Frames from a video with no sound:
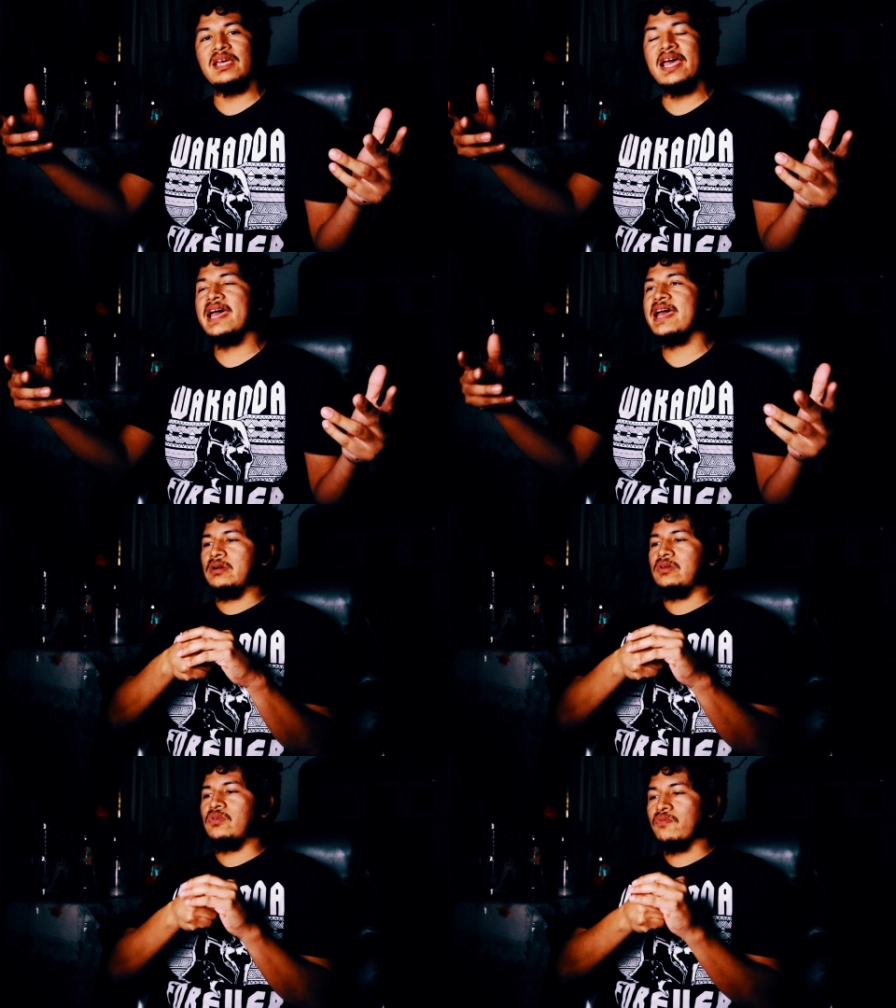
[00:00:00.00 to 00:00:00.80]
that. A
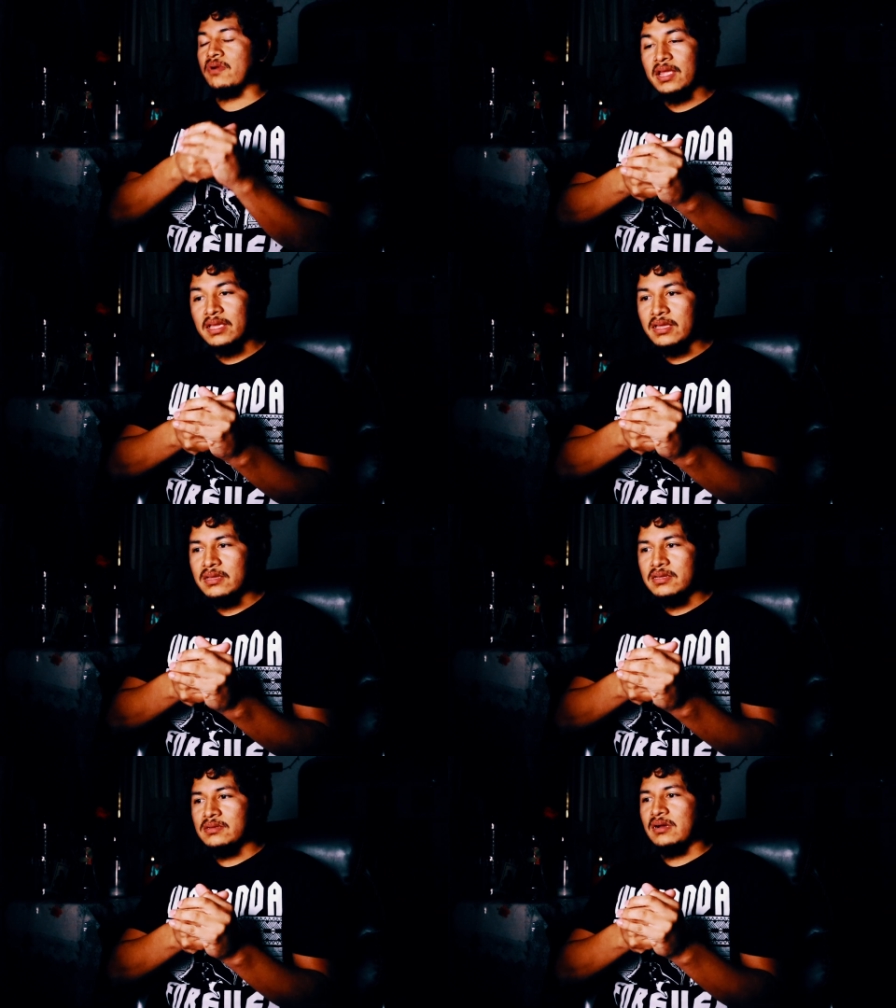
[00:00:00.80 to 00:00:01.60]
great
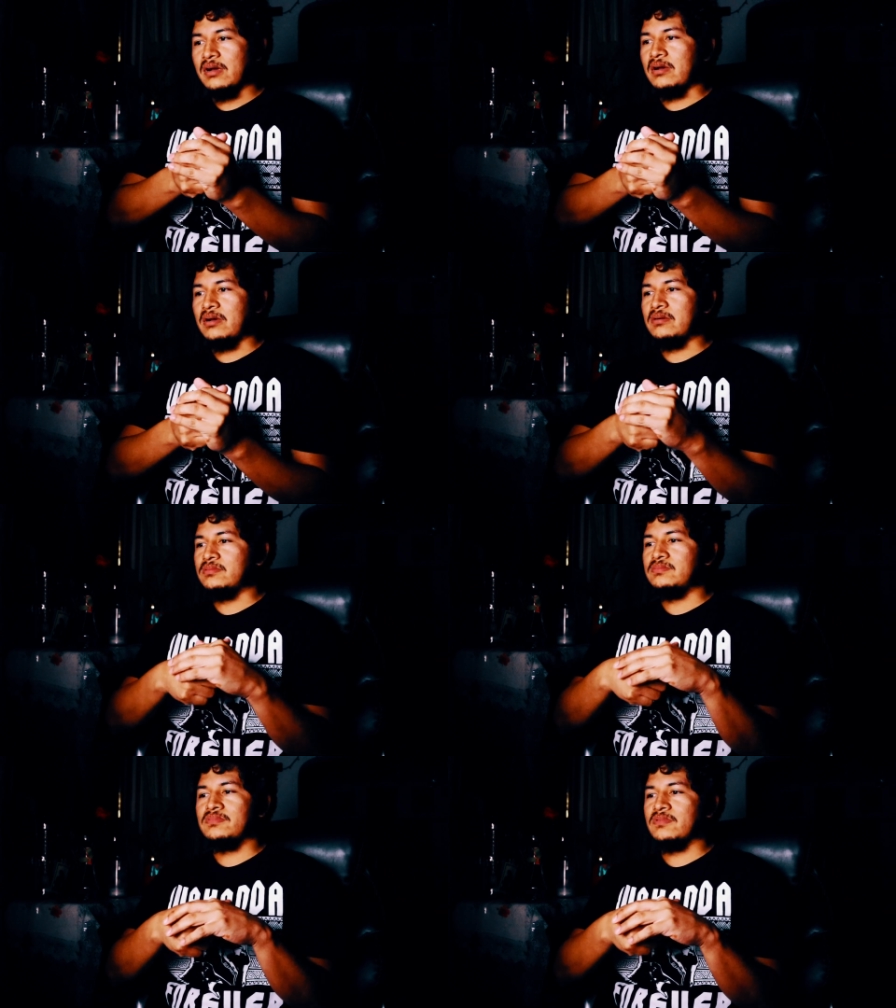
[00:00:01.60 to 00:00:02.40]

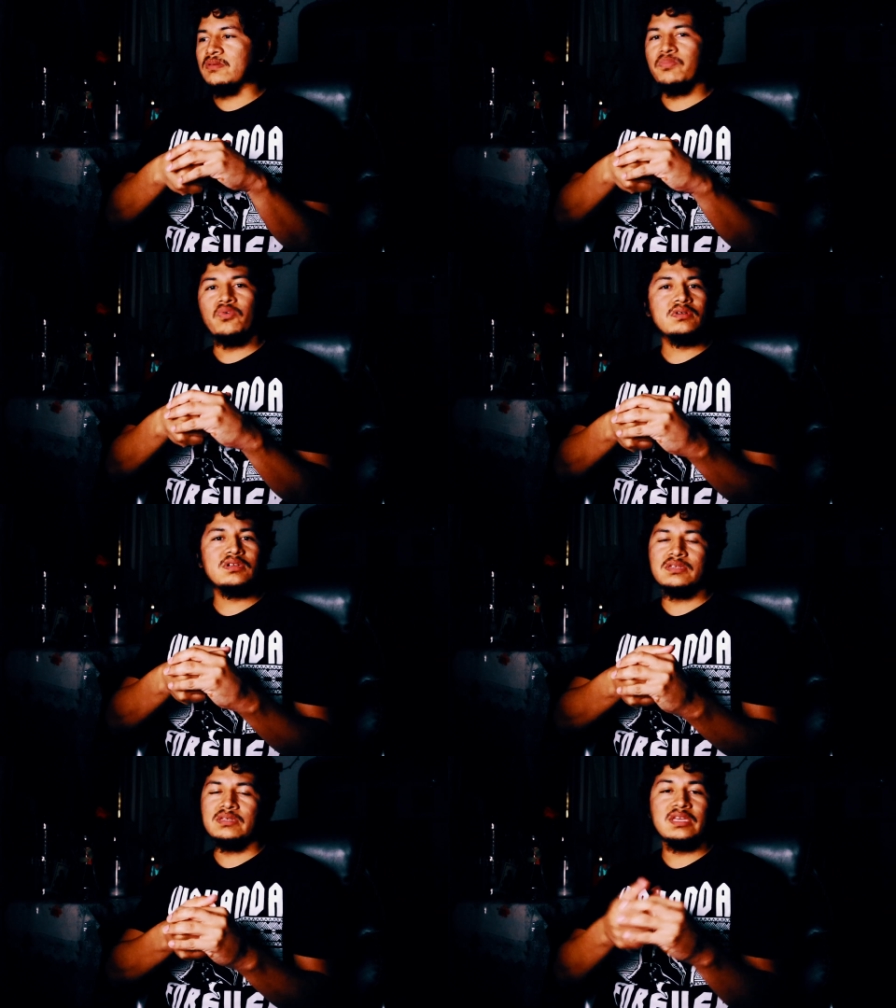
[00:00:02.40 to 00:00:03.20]

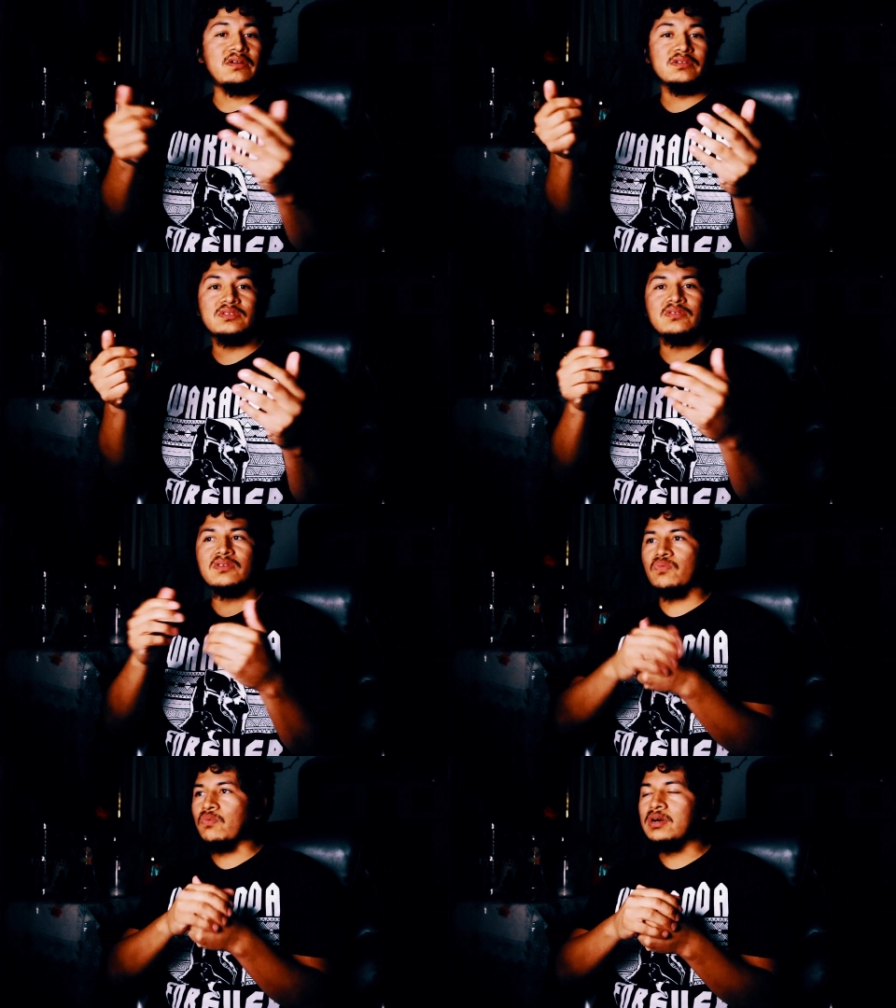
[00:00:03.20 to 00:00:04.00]
supporting character
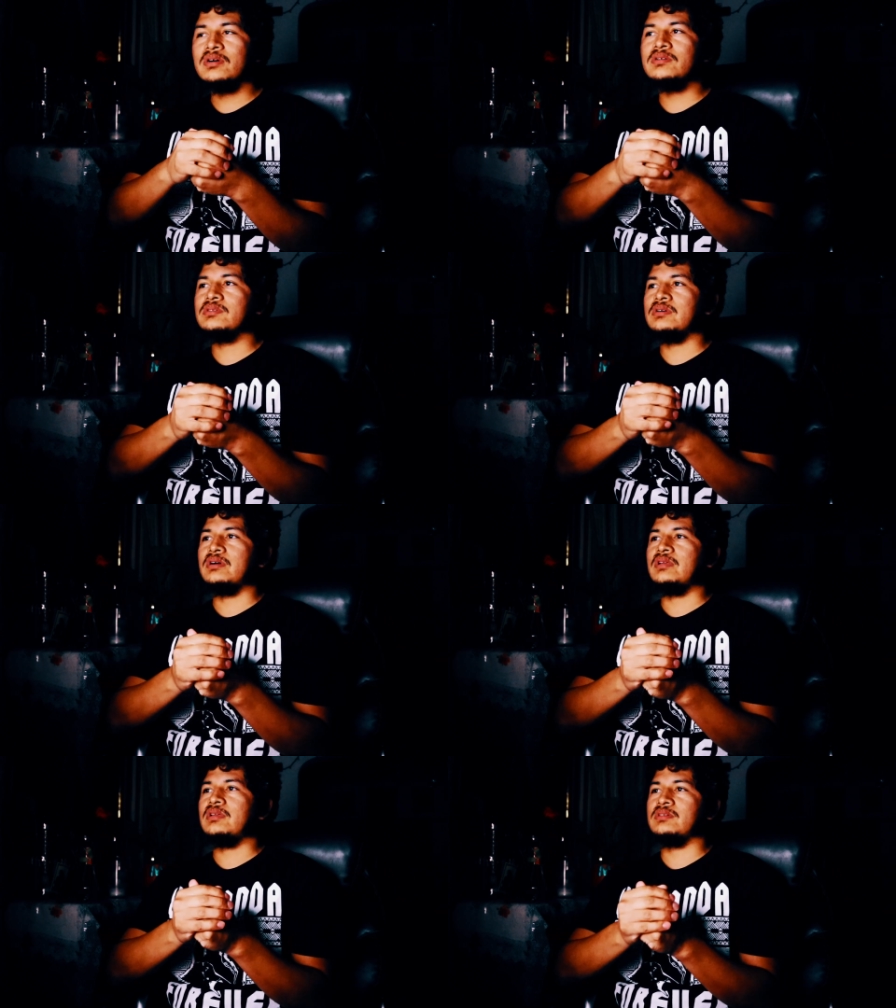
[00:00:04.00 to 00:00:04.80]
as well,
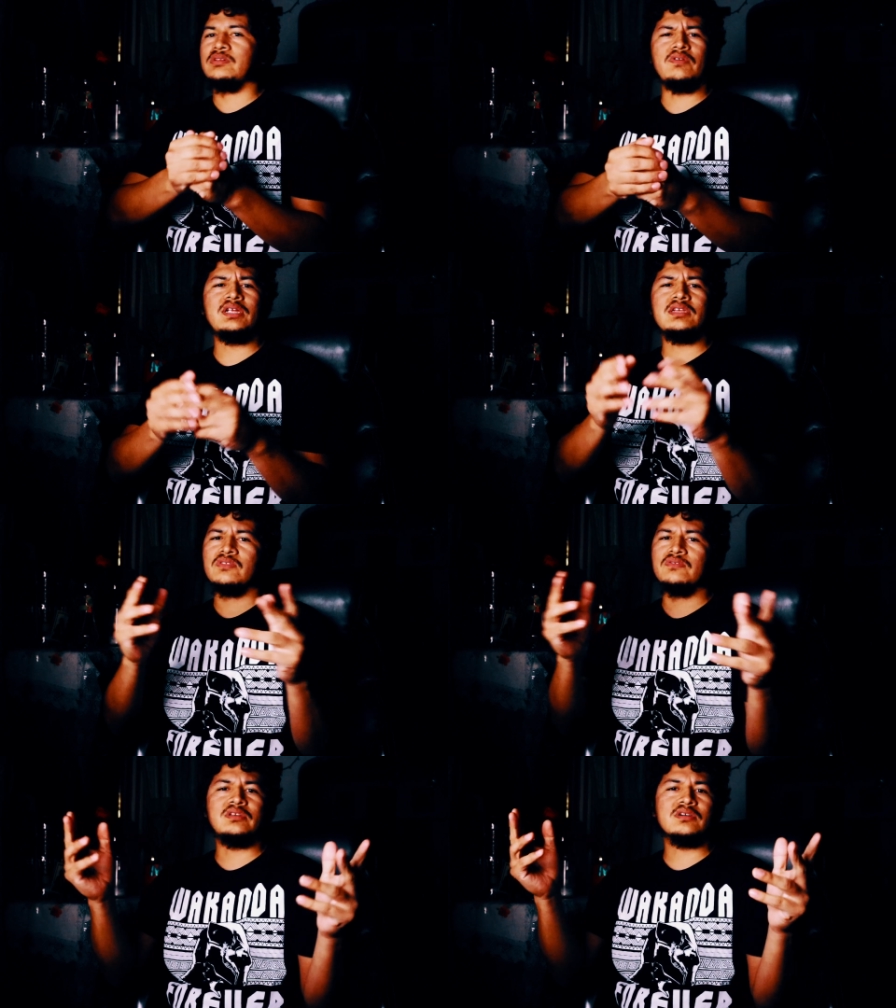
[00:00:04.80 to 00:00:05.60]
and a great
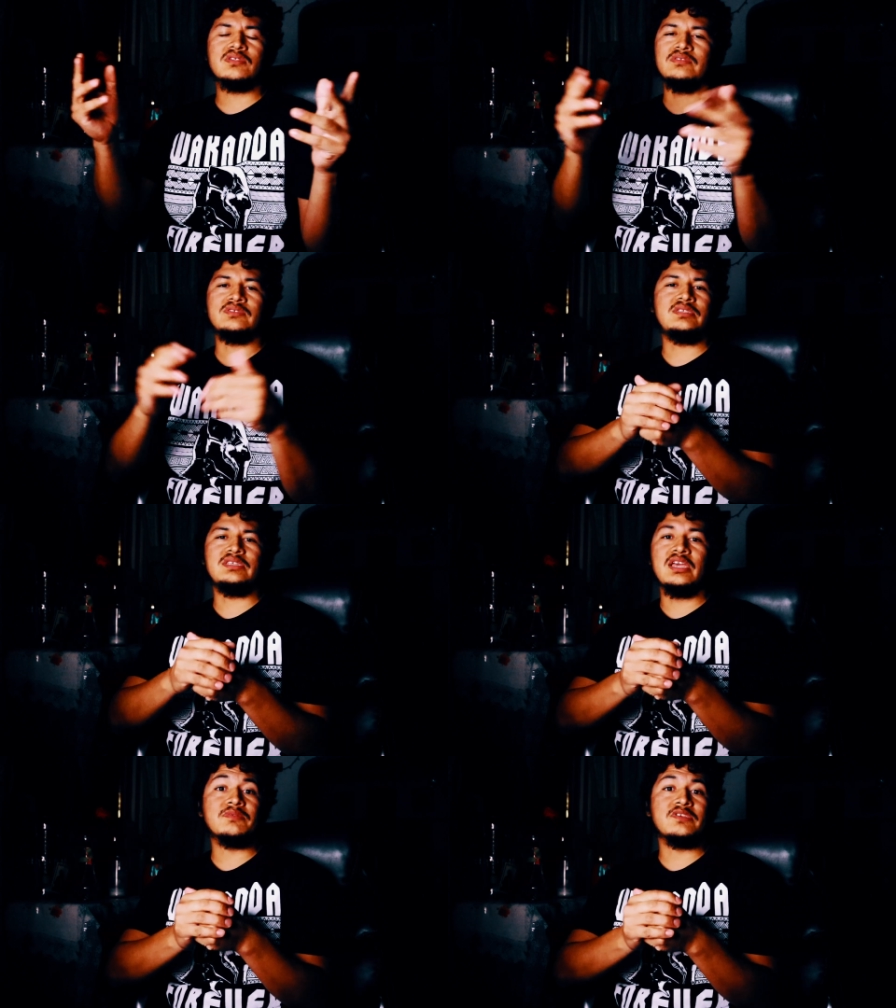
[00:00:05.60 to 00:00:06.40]
introduction to
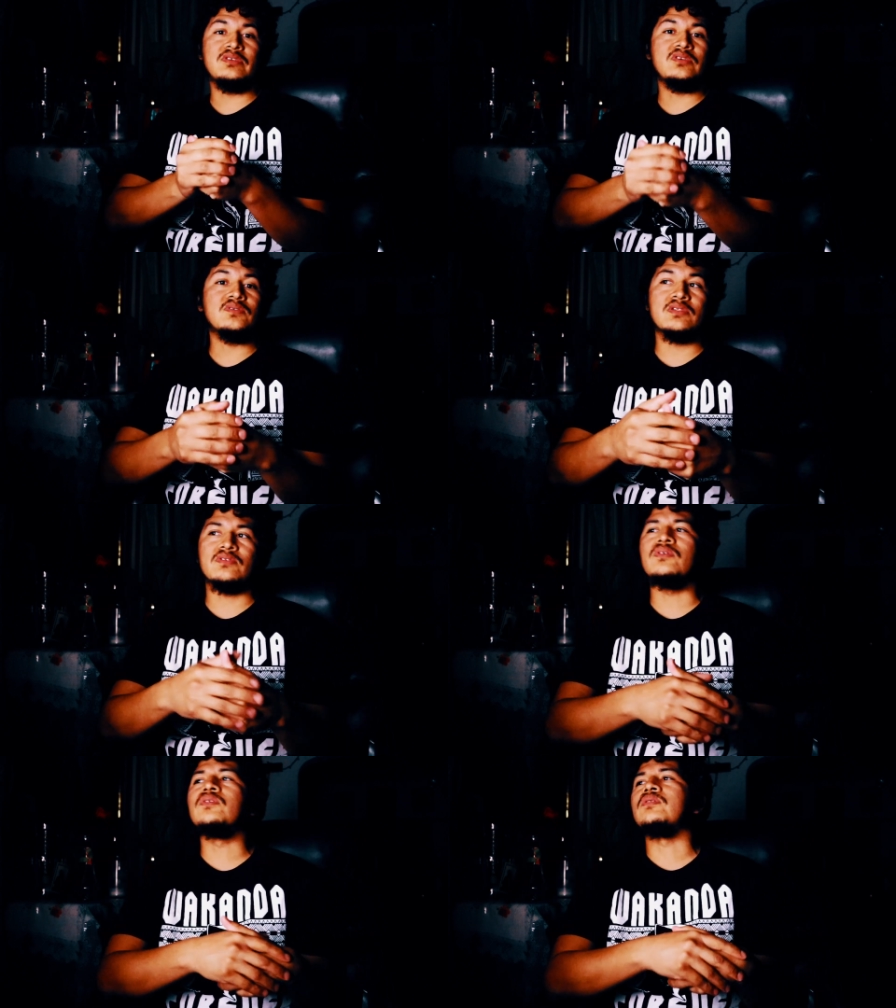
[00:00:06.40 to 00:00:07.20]
the MCU as a
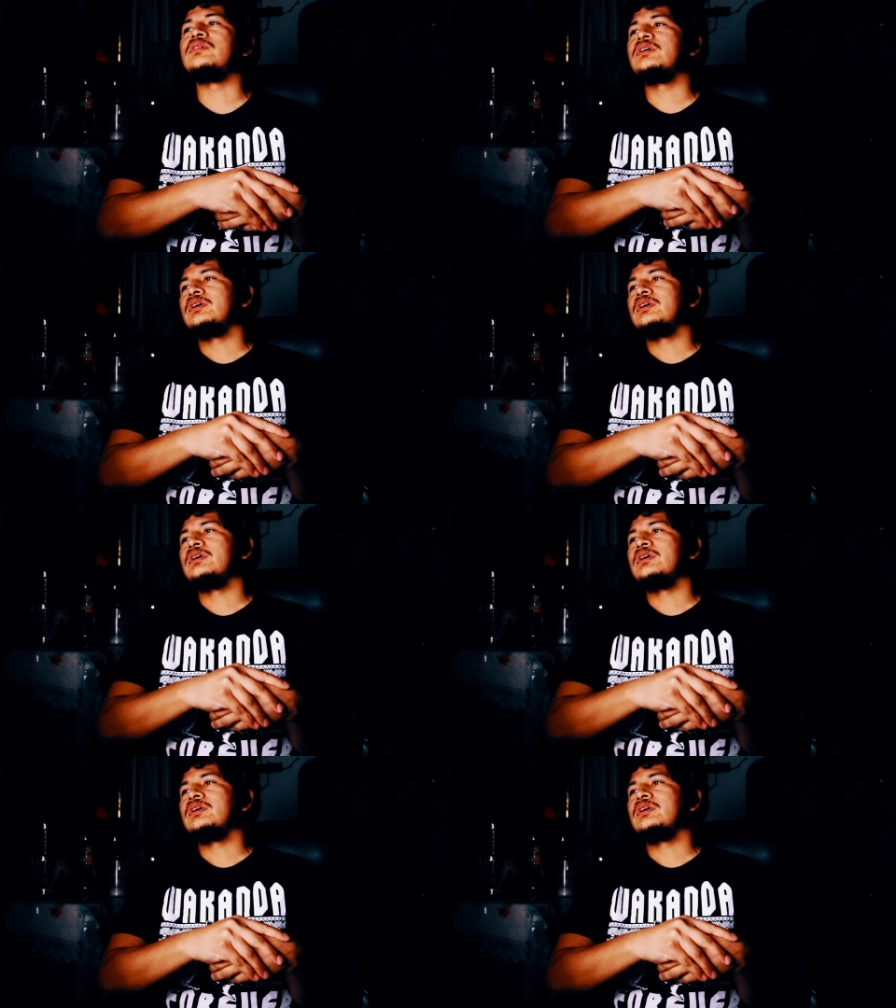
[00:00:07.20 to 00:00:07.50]
whole.